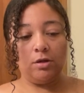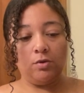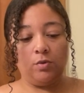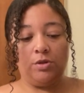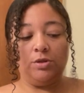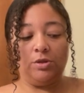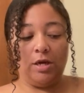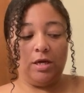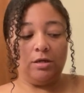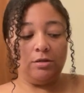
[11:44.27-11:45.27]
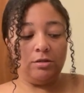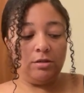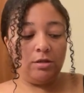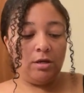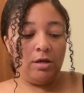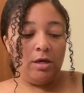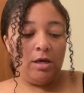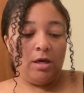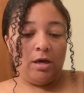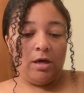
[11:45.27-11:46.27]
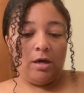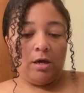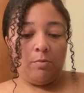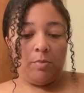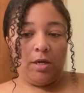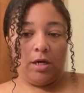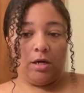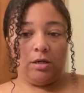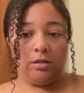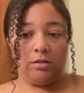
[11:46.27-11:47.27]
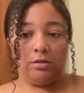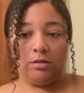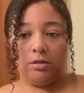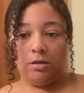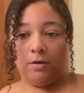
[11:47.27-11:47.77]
with things because,